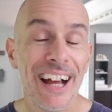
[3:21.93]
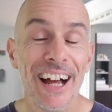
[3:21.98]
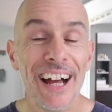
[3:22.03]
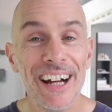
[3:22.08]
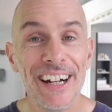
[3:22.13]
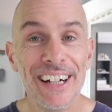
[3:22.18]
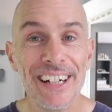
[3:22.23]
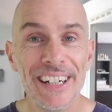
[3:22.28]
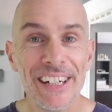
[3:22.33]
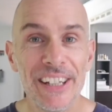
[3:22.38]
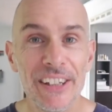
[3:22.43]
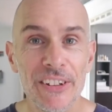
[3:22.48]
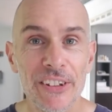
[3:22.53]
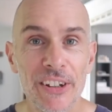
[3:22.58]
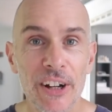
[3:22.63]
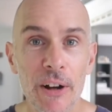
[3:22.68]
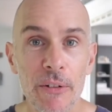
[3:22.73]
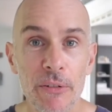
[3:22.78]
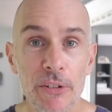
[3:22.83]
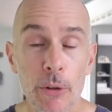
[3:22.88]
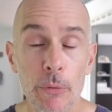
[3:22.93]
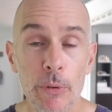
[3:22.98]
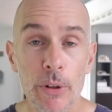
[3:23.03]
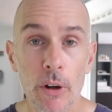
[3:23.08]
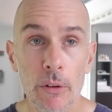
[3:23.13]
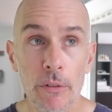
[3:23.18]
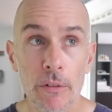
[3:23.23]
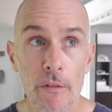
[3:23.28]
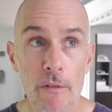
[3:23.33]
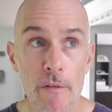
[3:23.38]
And so we've
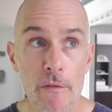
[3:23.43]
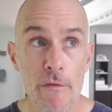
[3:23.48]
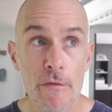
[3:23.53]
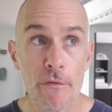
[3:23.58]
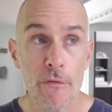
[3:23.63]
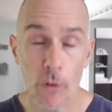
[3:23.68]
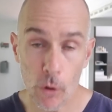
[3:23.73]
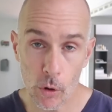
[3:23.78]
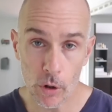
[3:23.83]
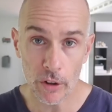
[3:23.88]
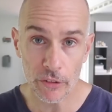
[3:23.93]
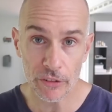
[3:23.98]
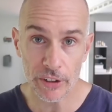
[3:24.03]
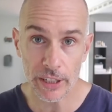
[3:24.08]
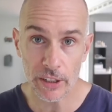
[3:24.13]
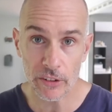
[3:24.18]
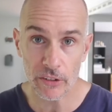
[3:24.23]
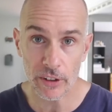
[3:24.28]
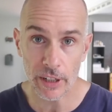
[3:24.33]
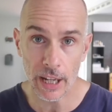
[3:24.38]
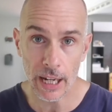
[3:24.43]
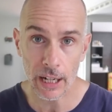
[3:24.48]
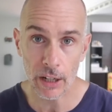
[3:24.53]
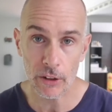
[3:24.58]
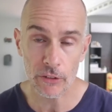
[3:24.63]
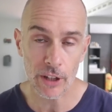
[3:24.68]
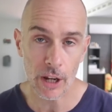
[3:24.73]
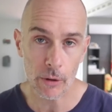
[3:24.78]
got 4 containers in the house,